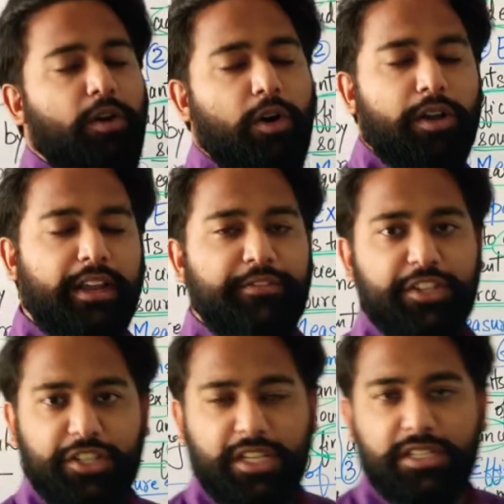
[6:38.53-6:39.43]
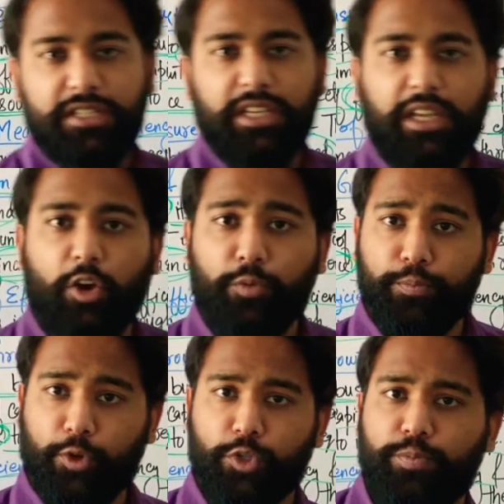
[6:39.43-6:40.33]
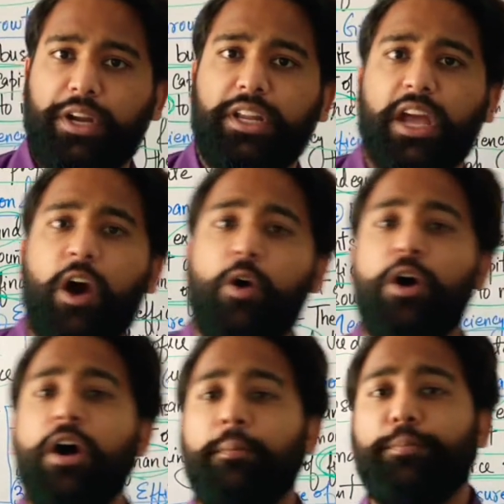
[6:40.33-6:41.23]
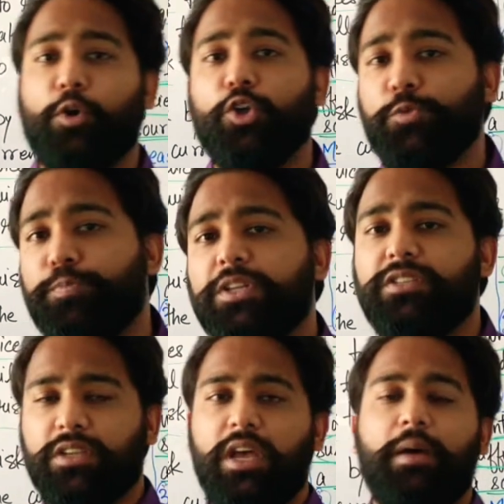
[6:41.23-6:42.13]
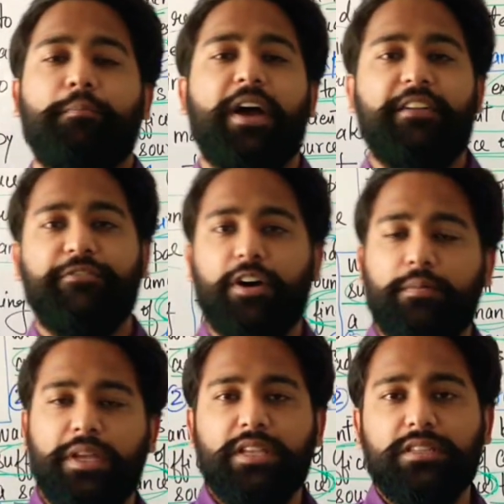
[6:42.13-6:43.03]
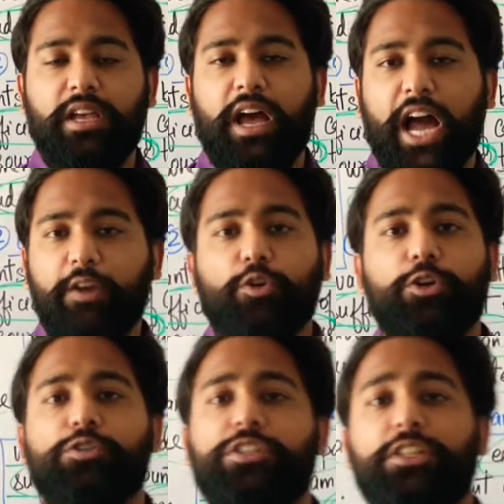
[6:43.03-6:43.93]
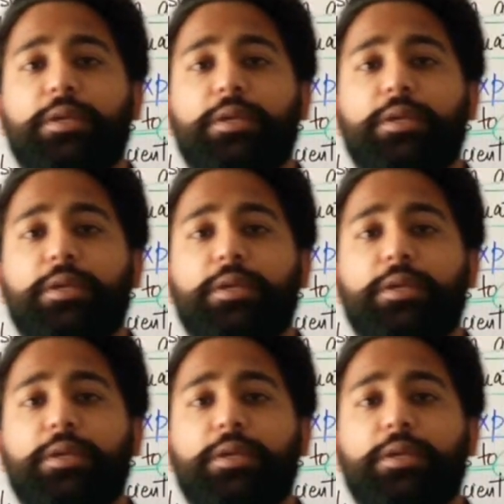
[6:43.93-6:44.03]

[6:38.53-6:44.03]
or efficiency or prosperity, how prosperous my firm is, I want to see